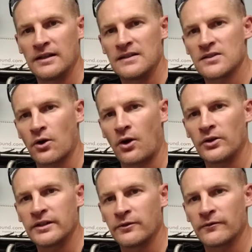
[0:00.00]
and these are
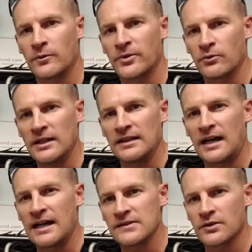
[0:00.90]
all different from 3
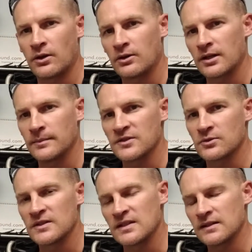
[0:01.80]
lines. They're all Compass
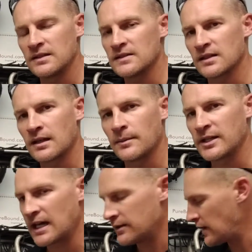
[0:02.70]
360. It's a
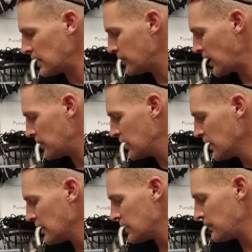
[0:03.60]
company out of Alabama.
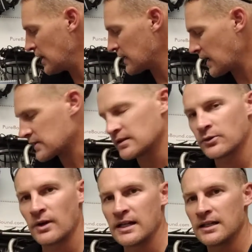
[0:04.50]
They make excellent
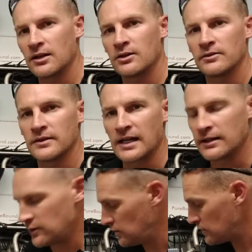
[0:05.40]
rain gear that
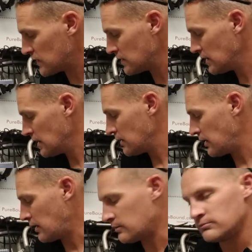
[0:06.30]
I've used
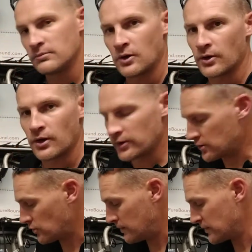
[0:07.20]
on all the
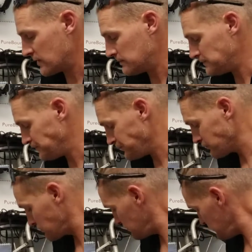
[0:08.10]
trips.
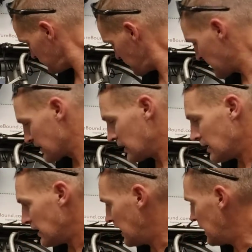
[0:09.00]

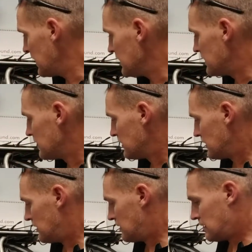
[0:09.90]
And
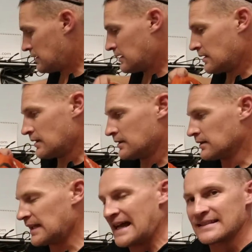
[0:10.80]
the
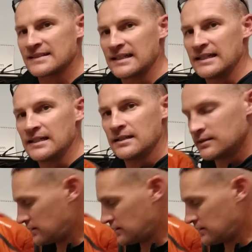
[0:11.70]
last thing